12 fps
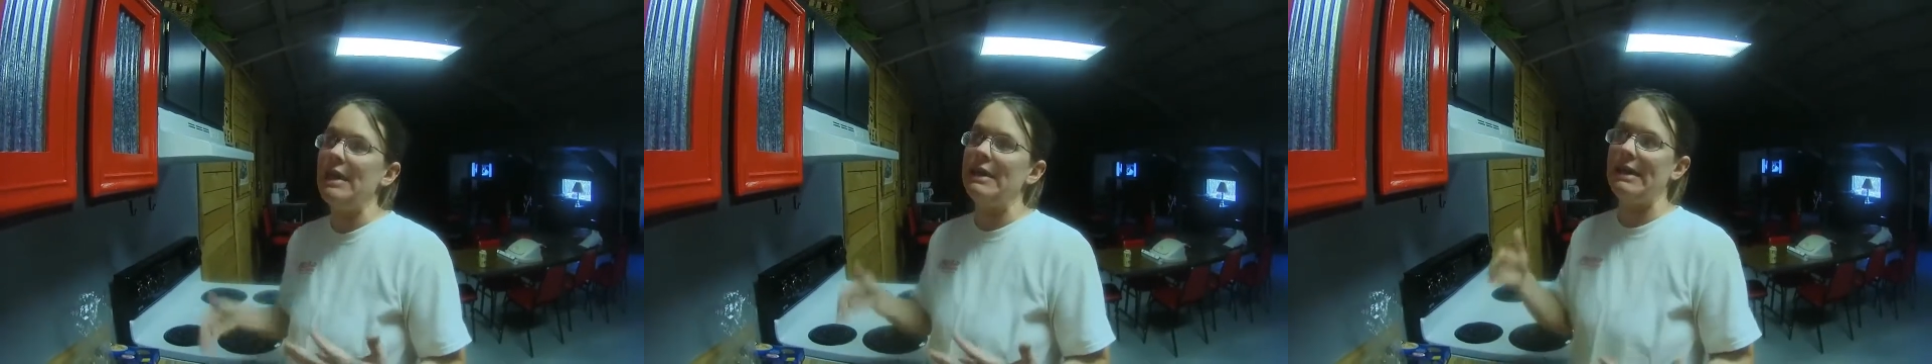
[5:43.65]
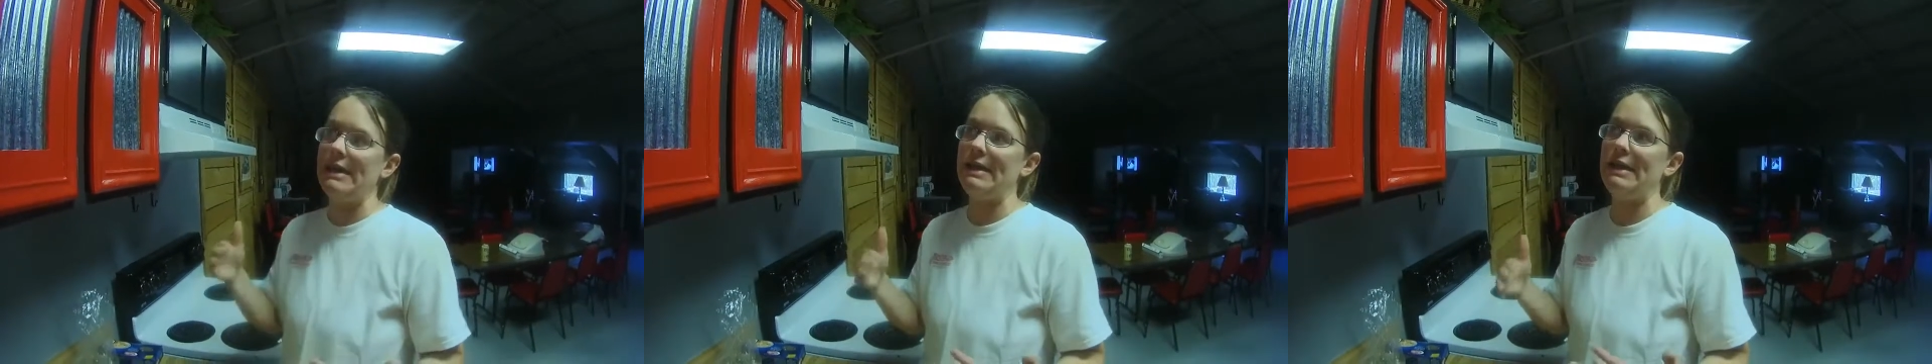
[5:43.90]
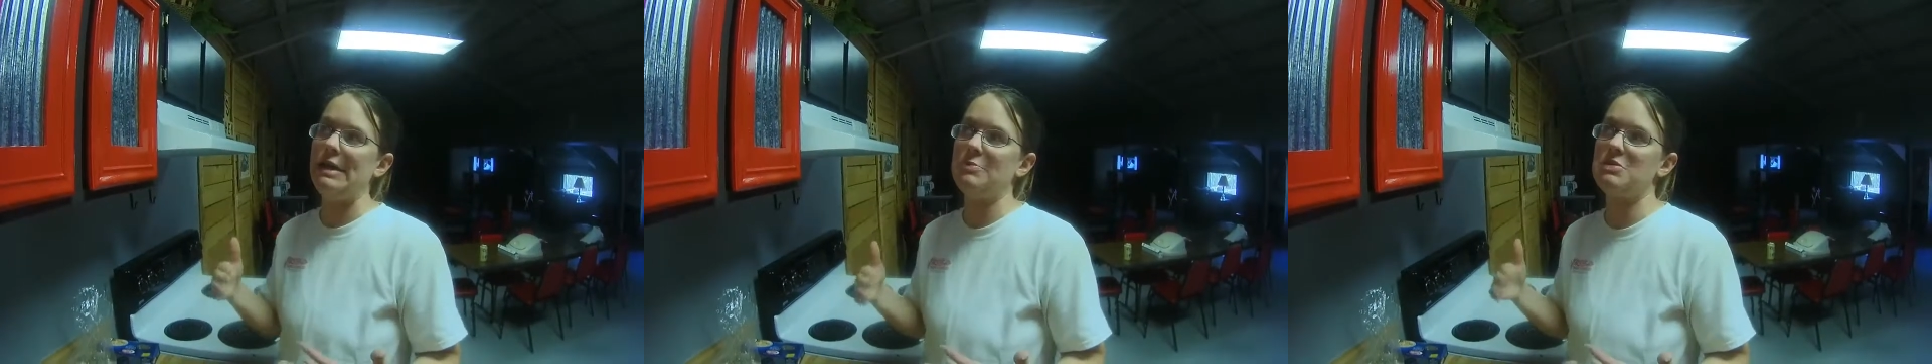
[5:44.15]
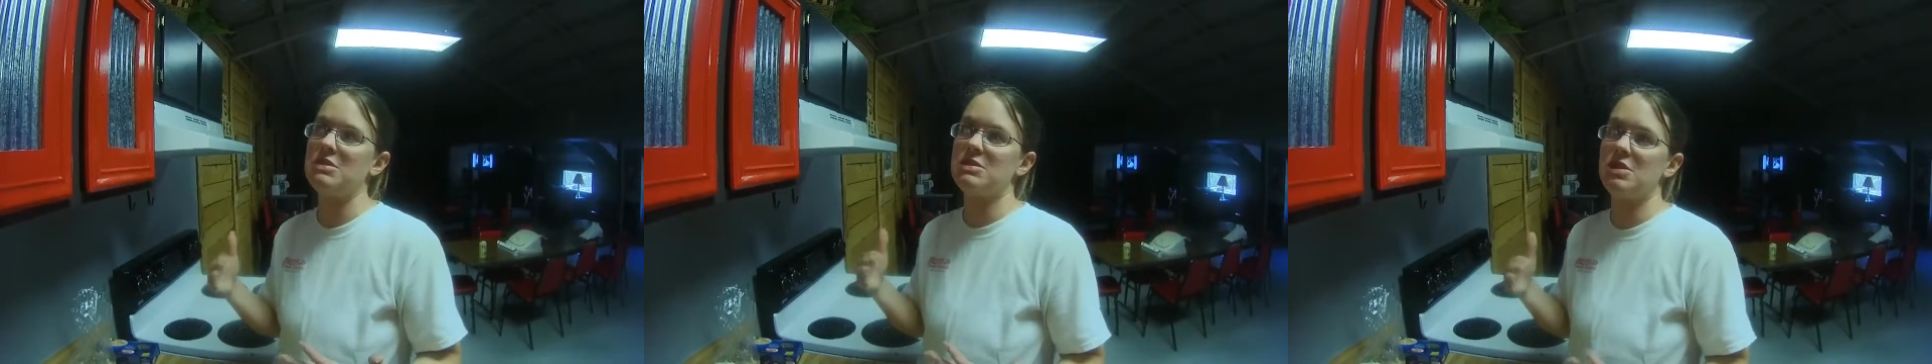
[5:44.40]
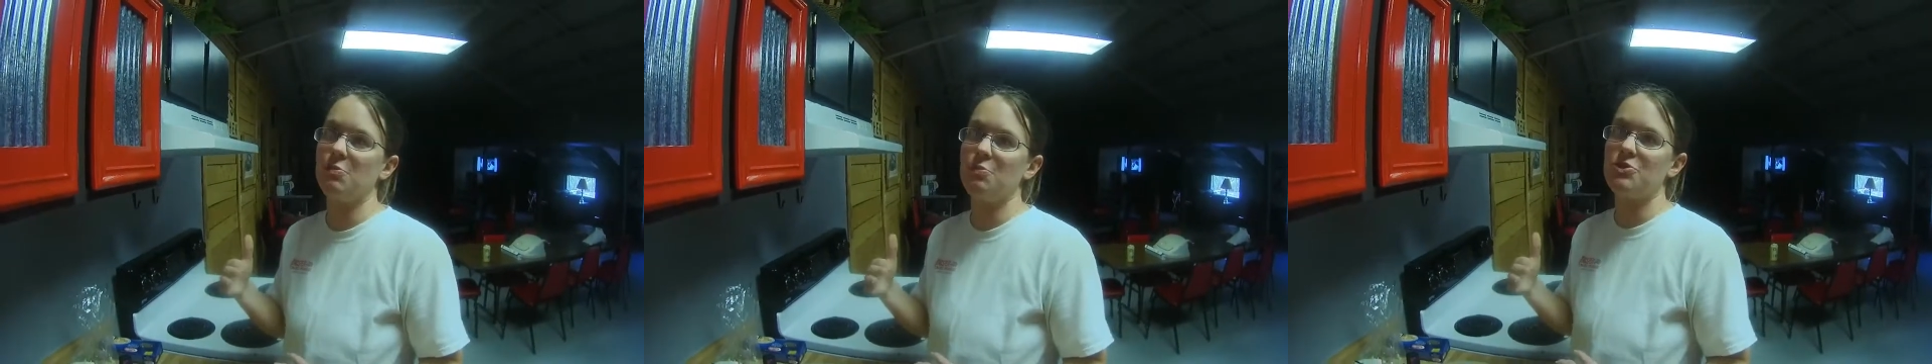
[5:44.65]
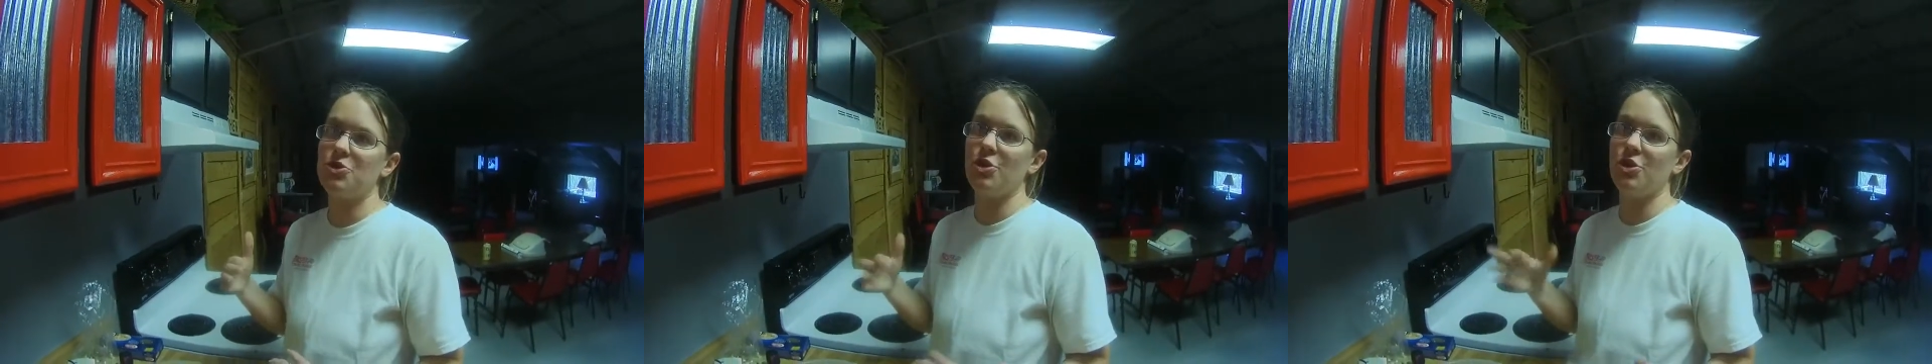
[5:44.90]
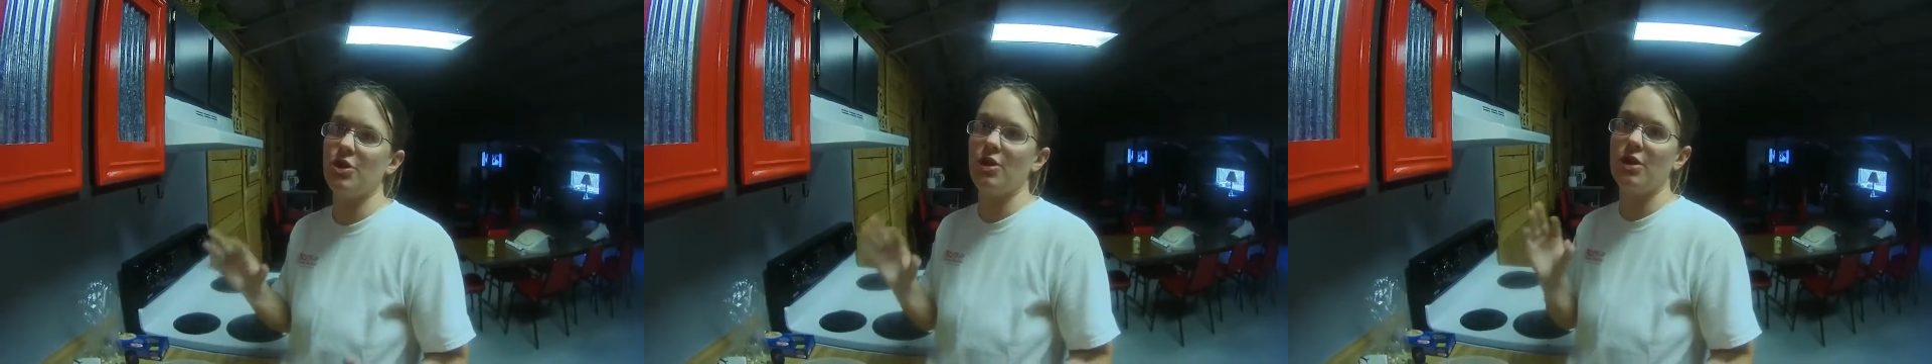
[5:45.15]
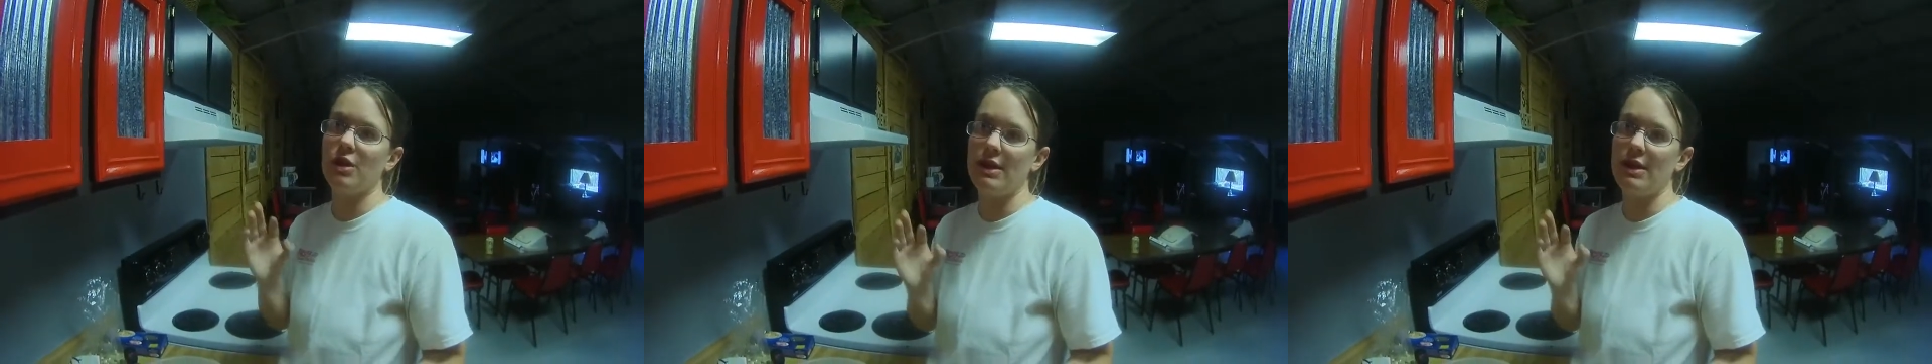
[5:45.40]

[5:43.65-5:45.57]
that it keeps the temperature